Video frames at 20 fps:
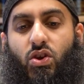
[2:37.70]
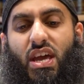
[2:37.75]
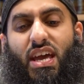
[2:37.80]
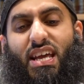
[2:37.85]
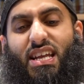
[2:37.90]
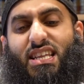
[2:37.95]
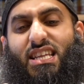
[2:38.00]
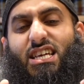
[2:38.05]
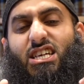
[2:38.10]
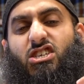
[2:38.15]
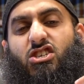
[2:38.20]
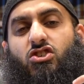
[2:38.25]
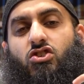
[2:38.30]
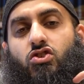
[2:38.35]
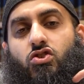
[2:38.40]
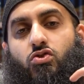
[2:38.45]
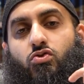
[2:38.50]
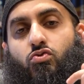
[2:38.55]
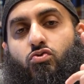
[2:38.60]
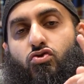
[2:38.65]
it
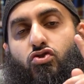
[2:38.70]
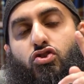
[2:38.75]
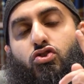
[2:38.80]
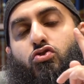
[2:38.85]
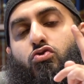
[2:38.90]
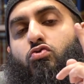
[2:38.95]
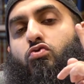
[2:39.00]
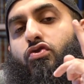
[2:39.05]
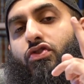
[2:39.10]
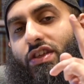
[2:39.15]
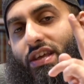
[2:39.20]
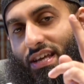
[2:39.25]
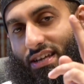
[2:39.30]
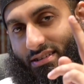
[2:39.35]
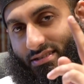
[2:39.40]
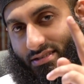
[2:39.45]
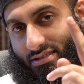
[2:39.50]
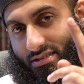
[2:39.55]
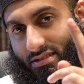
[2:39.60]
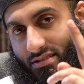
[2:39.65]
teaches you two
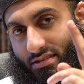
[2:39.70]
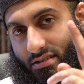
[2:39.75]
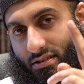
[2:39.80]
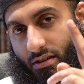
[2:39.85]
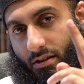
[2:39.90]
things